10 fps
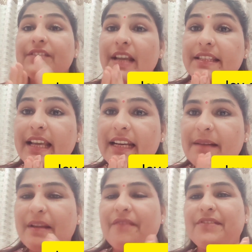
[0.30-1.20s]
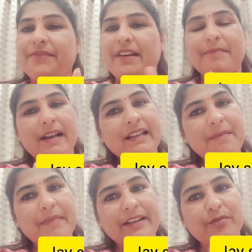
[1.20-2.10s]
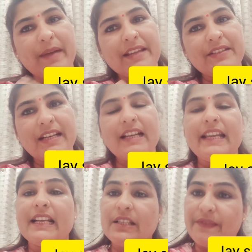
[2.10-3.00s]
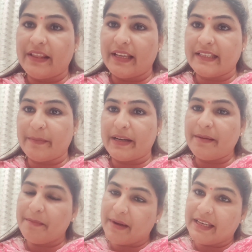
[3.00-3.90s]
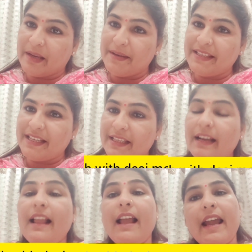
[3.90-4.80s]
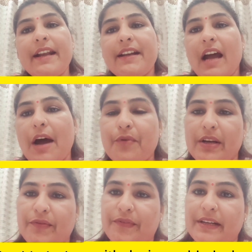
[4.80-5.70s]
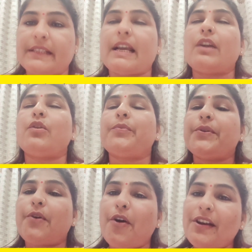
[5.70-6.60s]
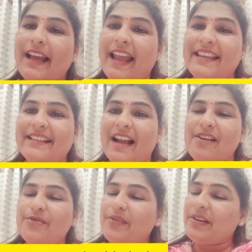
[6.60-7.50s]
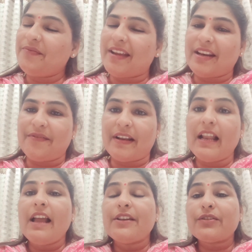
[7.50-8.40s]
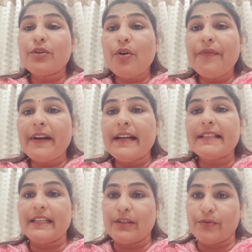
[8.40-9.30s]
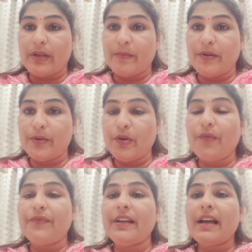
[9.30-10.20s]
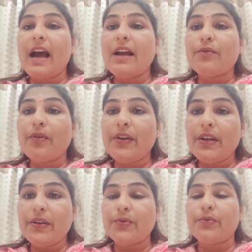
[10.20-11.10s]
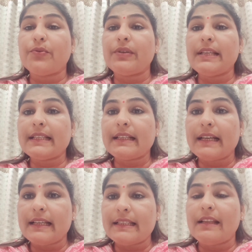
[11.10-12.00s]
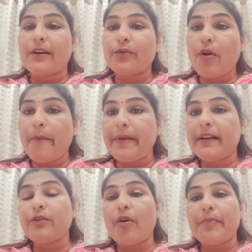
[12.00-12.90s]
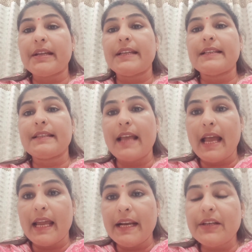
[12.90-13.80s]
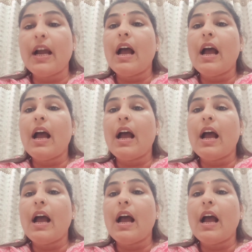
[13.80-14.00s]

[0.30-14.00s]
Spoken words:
Jai Shri Ram everyone, welcome back to my channel English with Desi Madam. My name is Rita and how are you friends? I hope you all guys are doing very well. So friends, in today's video we are going to discuss the topic is that